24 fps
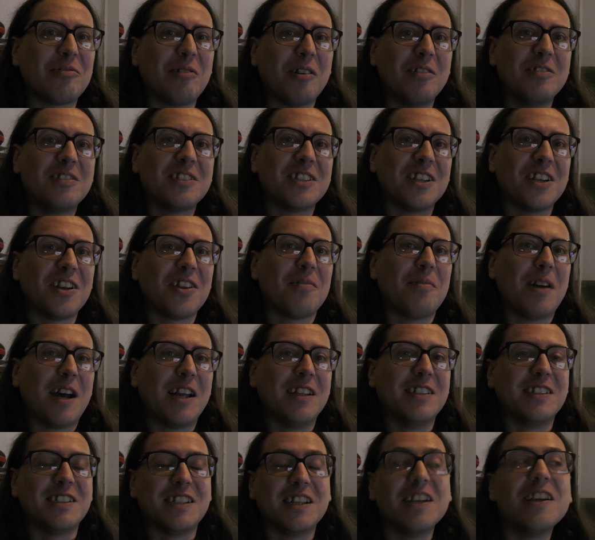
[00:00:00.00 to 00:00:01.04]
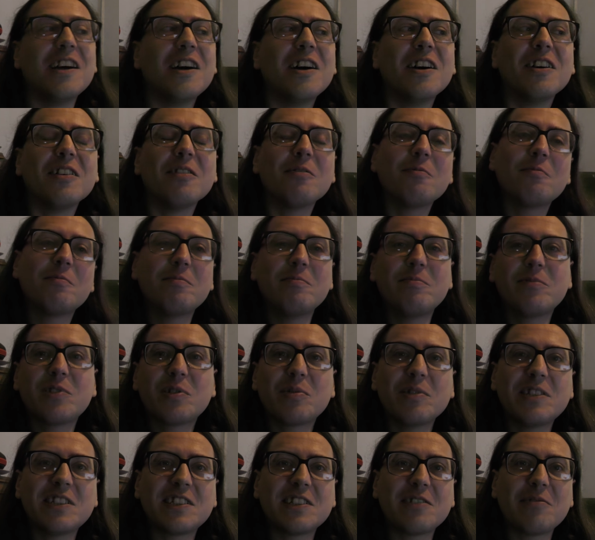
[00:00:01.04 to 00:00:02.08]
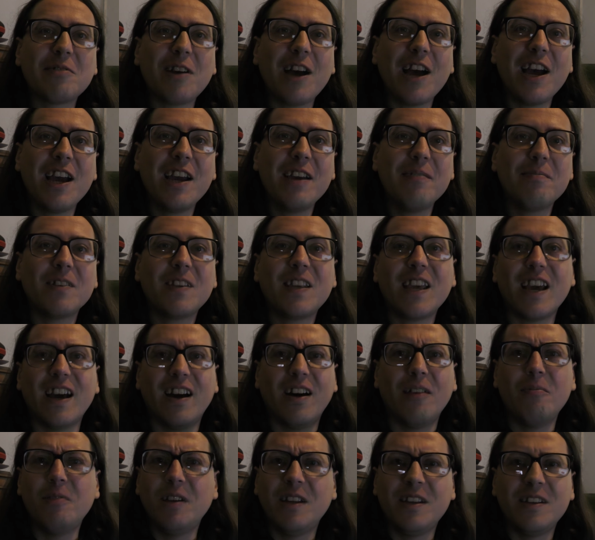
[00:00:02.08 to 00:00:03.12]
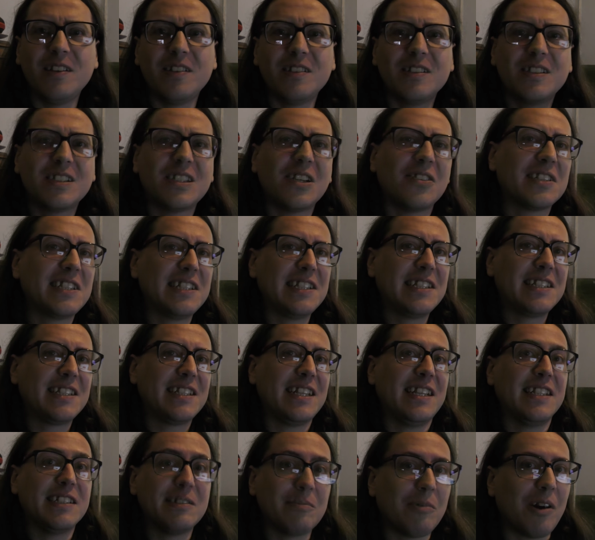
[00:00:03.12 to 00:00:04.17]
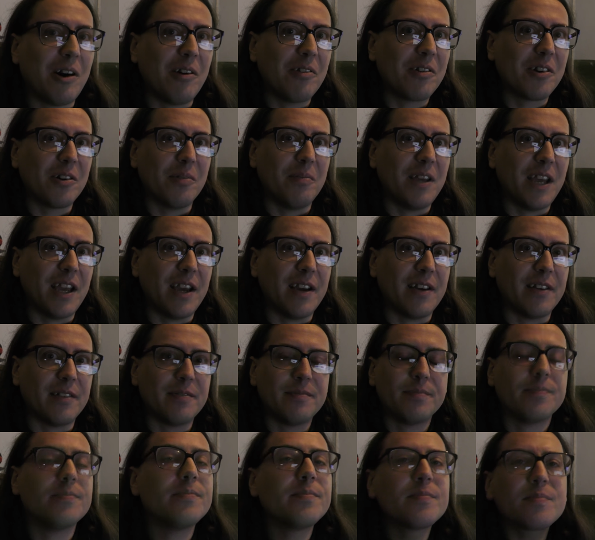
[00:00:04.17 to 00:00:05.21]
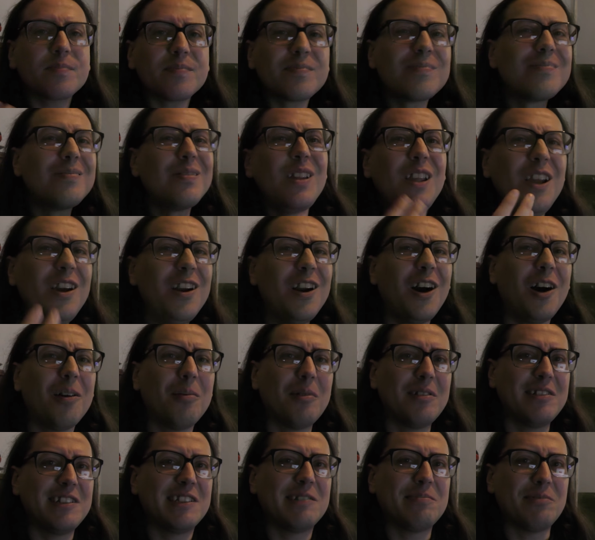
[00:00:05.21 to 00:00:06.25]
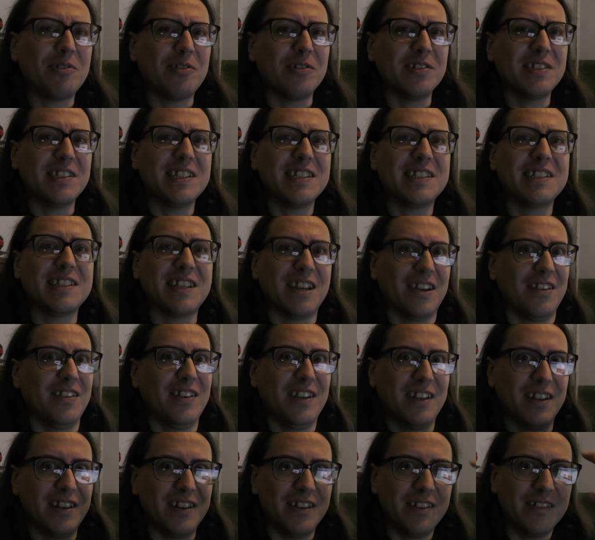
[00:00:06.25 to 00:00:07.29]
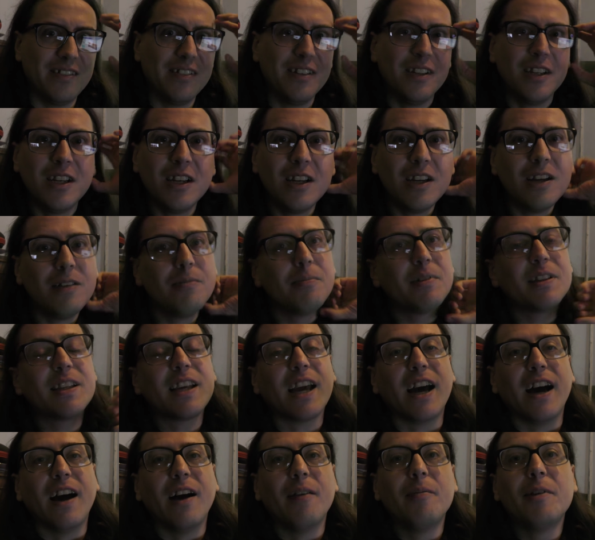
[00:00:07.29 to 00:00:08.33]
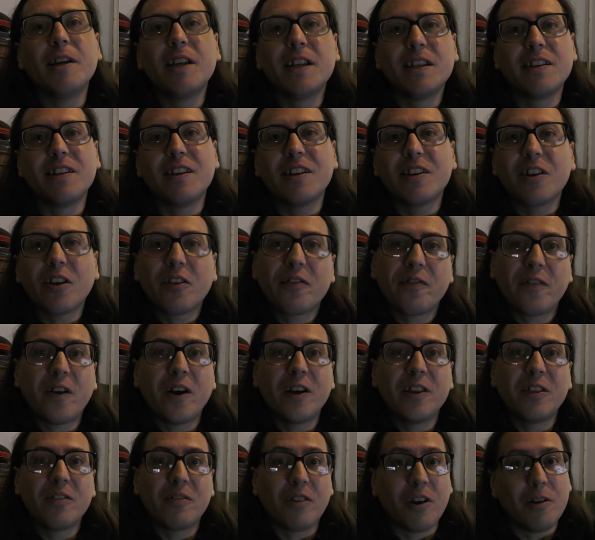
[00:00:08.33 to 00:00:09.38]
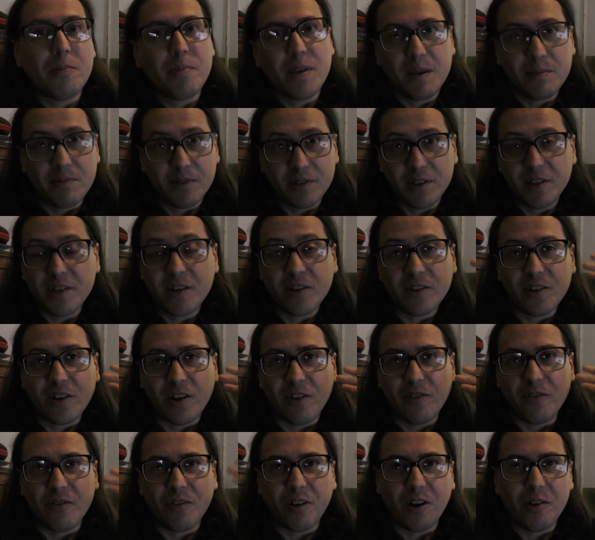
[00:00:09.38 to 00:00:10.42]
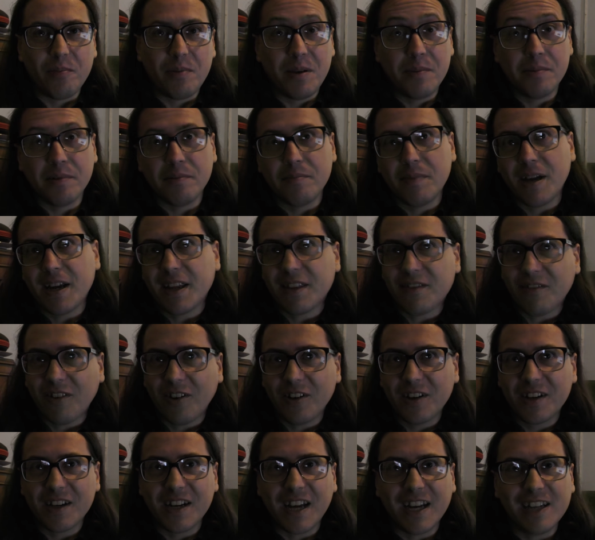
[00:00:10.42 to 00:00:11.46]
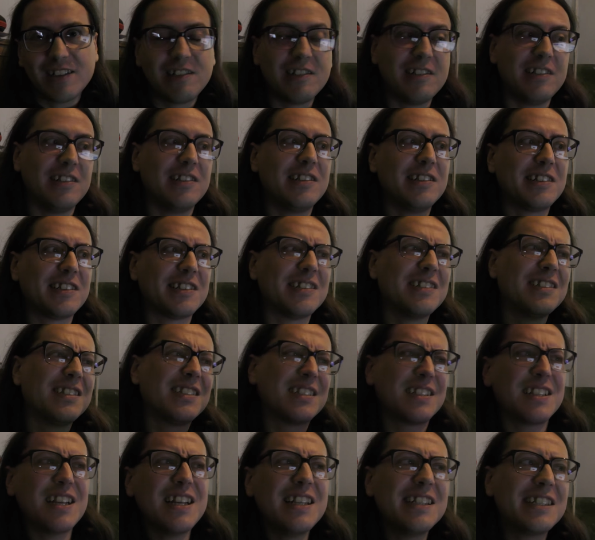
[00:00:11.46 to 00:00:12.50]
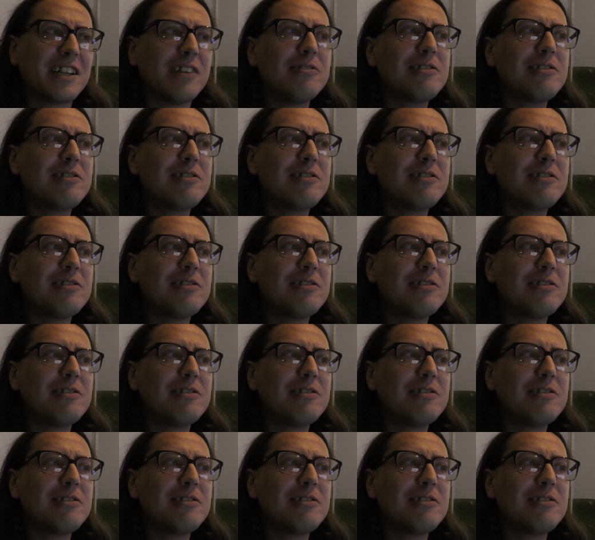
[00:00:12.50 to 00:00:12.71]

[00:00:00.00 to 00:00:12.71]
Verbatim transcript: To quote another band in a twisted way, but yeah, I mean, toxicity isn't welcome here, and I won't support it, so, you know. But yeah, I mean, you got to find the right people, you got to know the right people, make the right connections, and